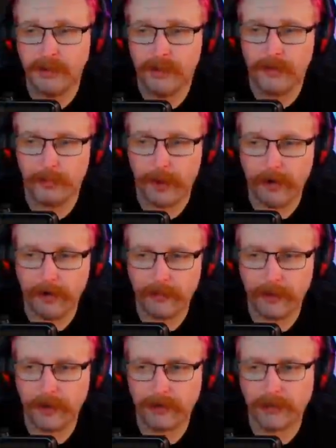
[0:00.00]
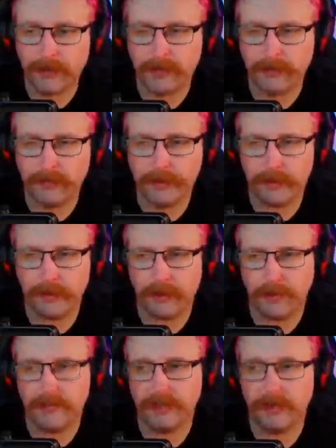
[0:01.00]
Barrier blocks are super cool, and
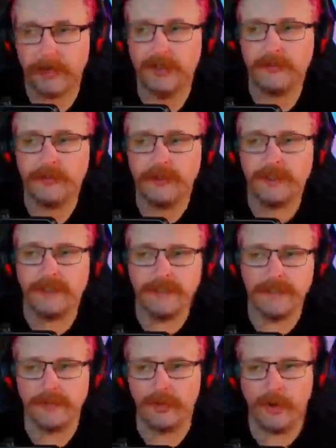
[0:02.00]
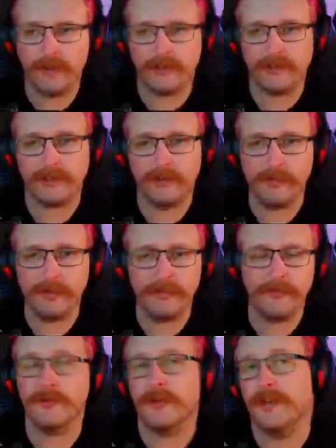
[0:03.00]
it's going to be an easy way to stop people
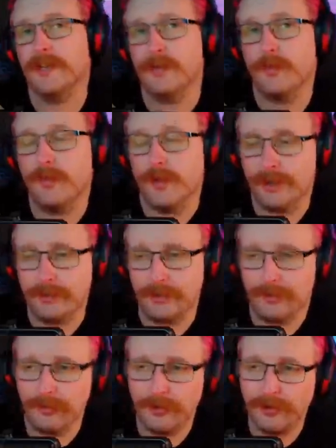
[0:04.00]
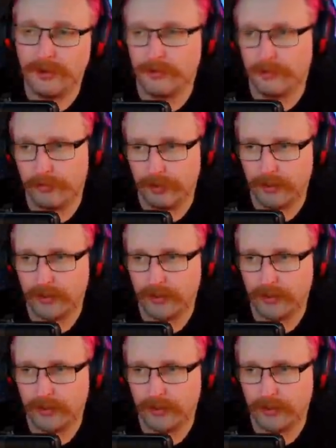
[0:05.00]
from getting where you don't want them to be.